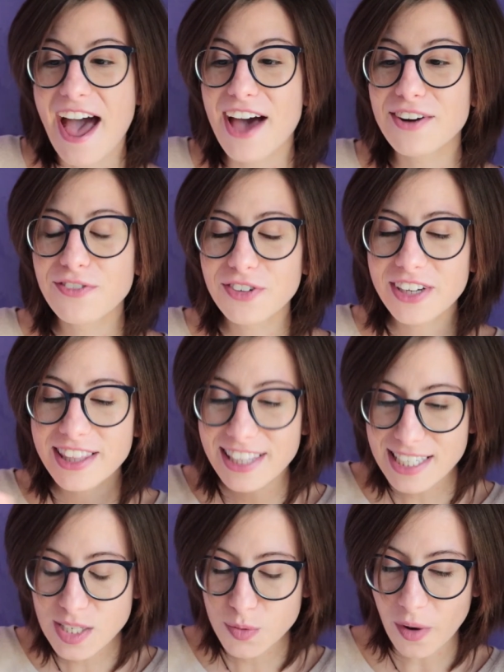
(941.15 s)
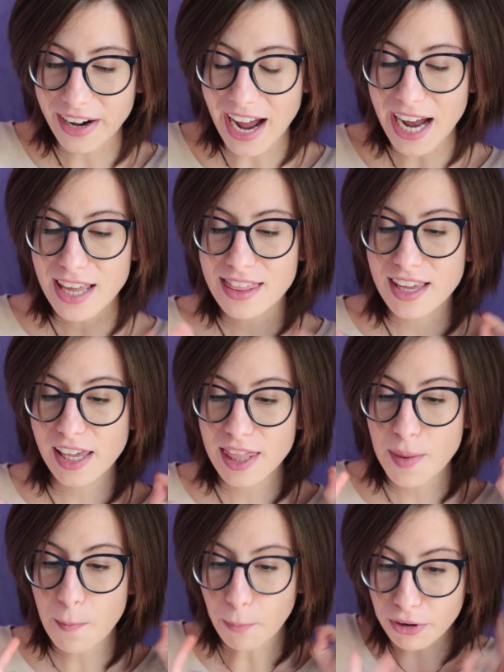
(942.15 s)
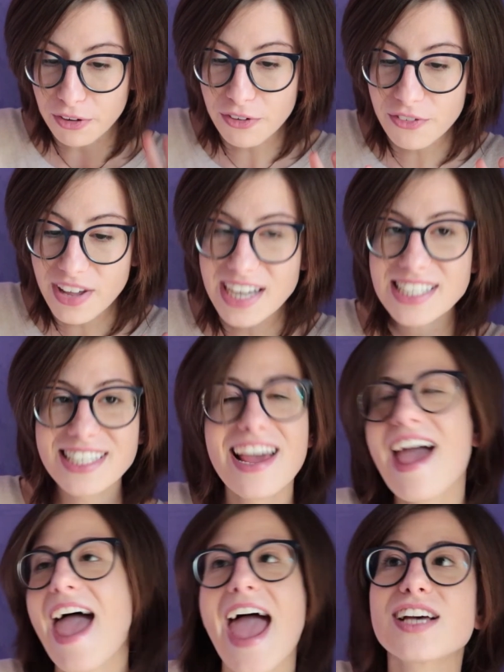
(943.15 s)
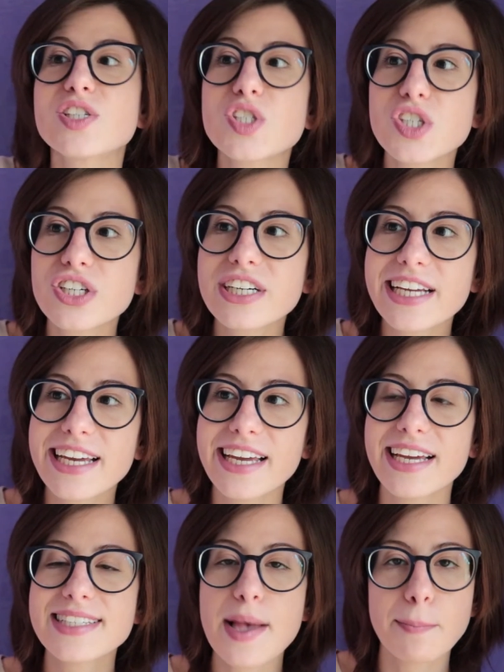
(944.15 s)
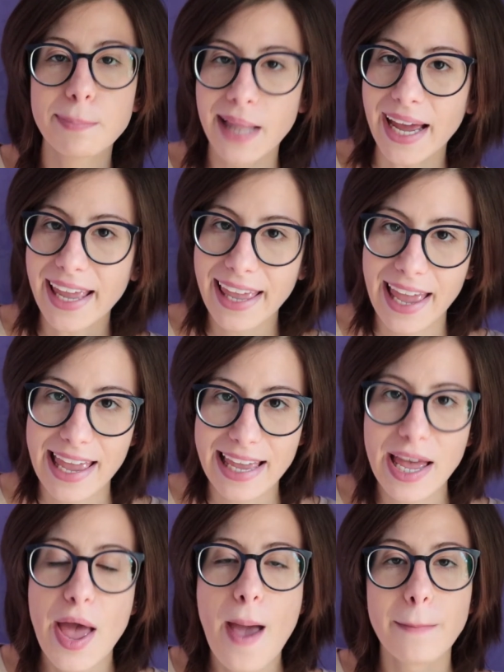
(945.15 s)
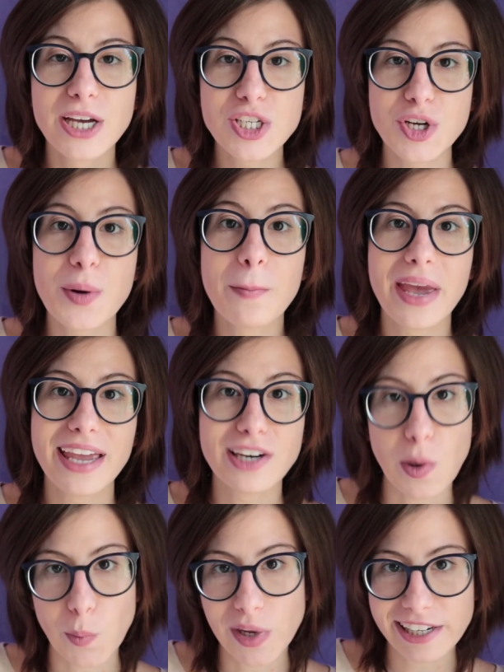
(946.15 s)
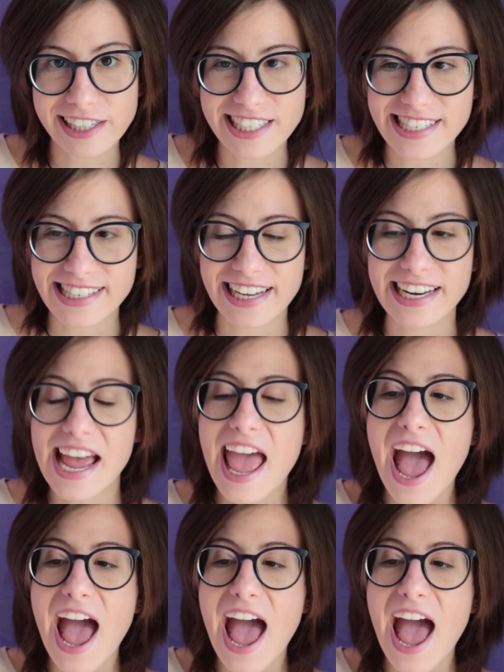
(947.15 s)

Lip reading: And for this one, I think the perfect answer is Black Cake by Charmaine Wilkerson.